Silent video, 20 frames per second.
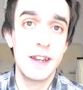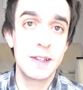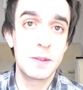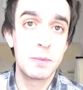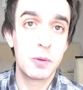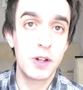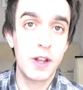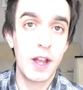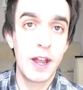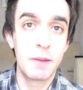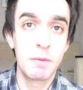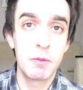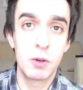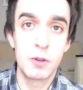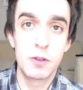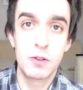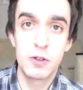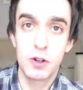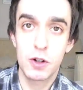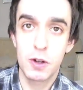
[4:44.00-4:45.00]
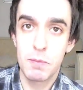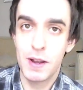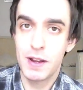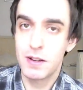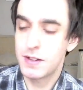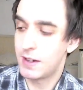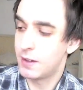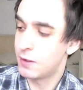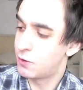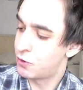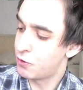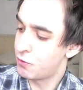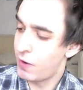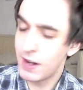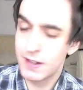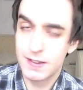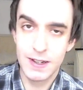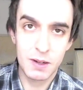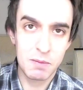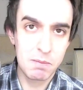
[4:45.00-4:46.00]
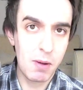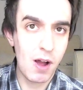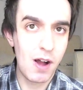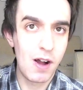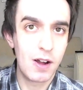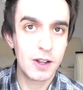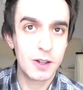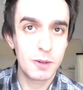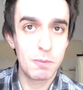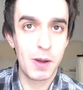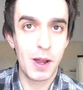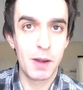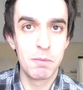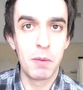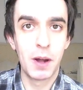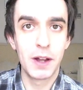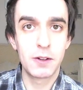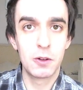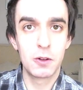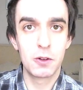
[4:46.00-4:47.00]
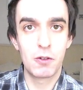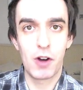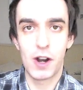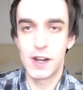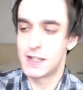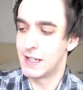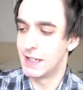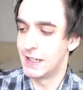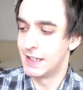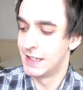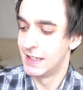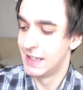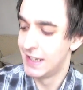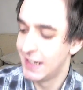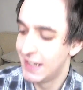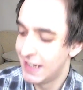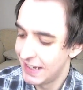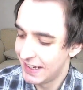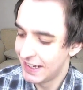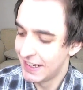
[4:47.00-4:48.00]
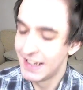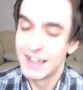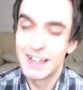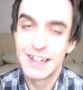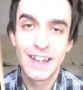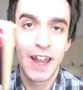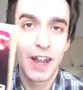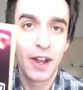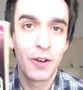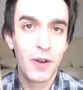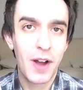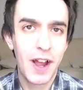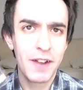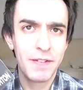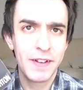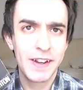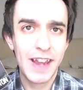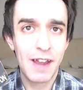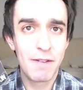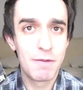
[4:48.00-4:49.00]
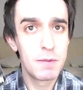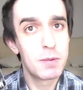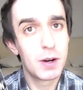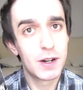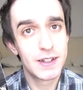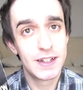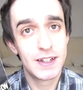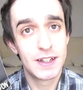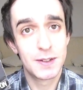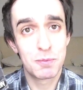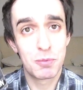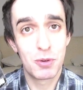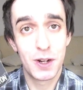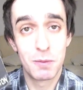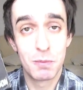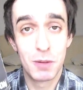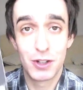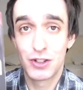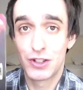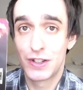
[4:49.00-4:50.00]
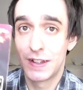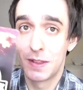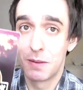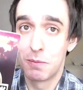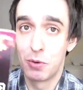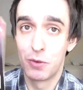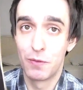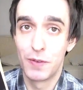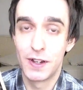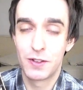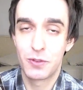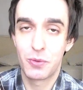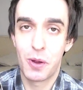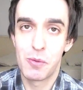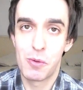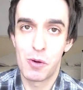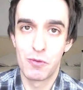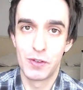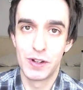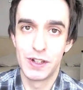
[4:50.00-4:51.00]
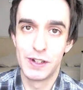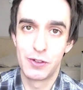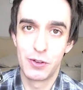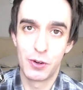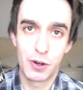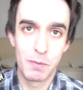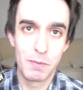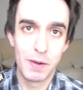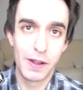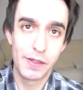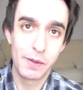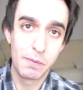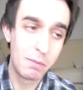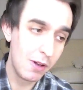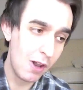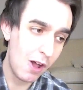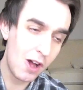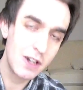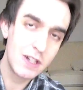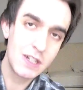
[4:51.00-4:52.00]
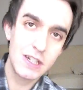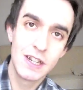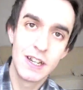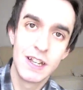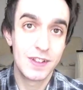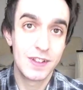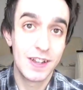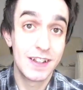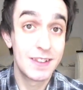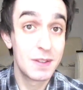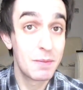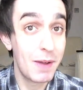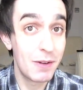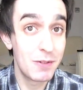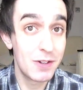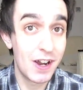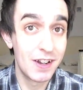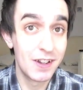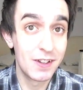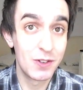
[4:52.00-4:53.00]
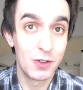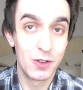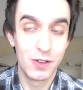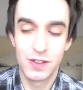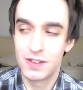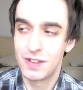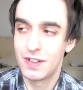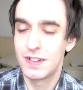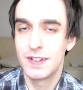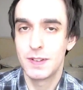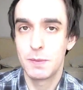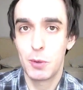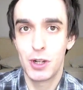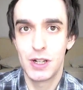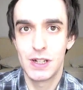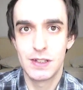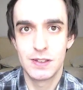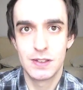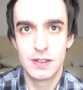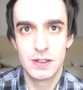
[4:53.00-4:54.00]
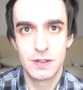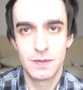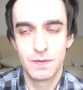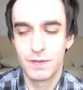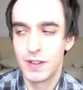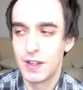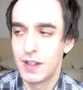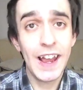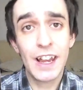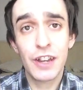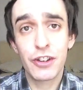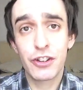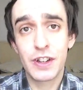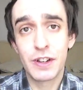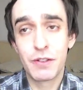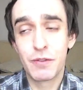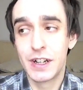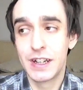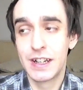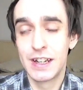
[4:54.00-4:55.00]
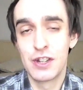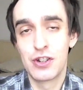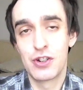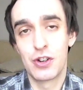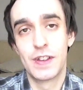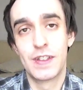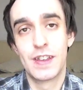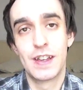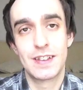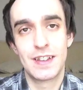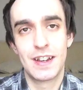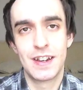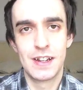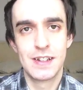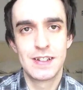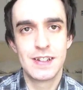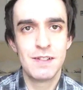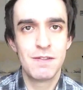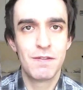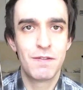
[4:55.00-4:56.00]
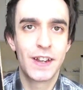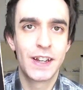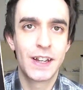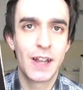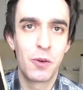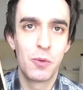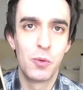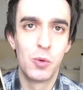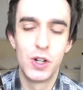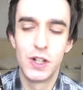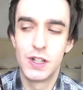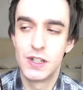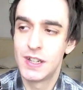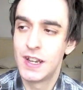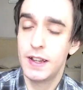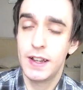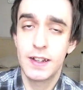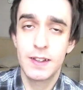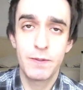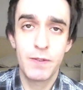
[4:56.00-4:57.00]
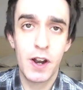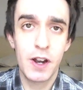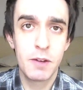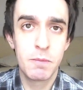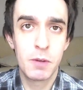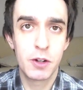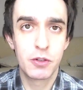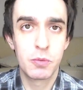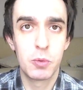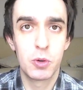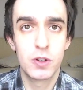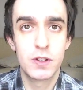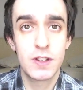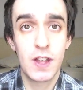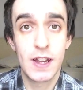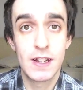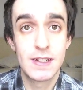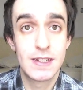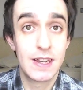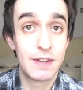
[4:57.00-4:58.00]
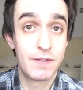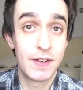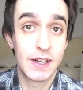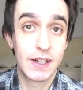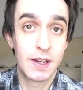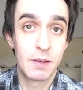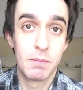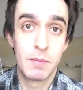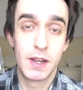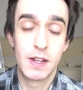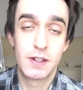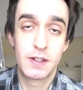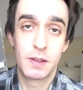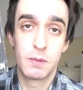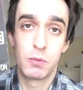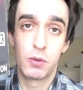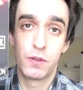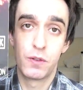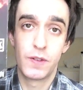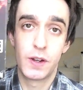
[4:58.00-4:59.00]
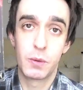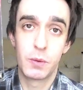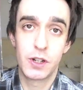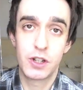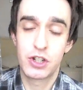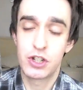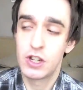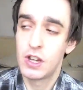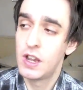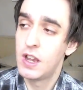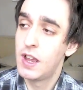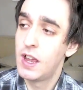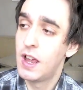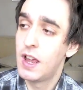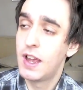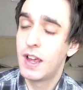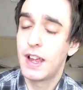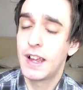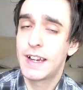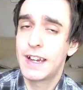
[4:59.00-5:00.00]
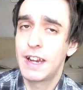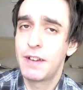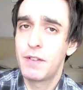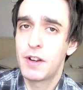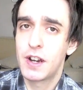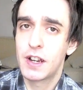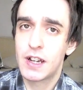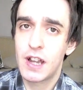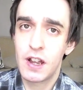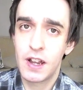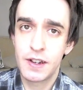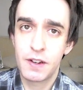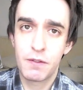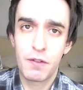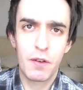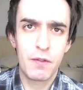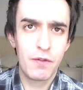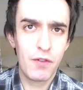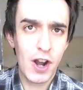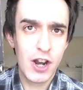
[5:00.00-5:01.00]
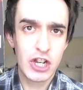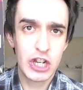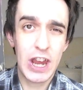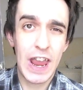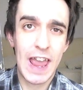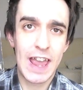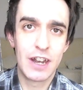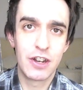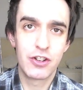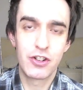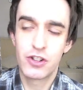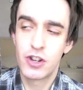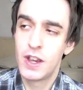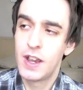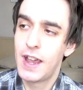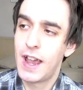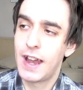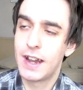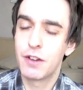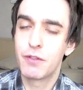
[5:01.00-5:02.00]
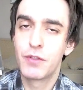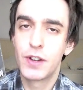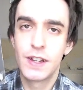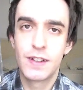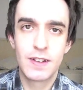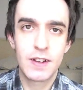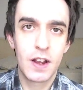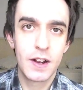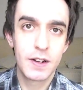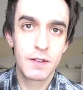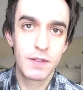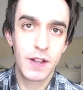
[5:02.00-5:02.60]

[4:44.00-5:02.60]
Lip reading: next book I'm going to talk about is Jurassic Park by Michael Crichton. Now, I think everybody has pretty much seen the movie, so I won't really talk about the plot. It's about dinosaurs. Spoilers. I actually really enjoyed this, and I didn't think I would. It's very much more scientific compared to the movie, which gave it a kind of a fresh edge, and it reads kind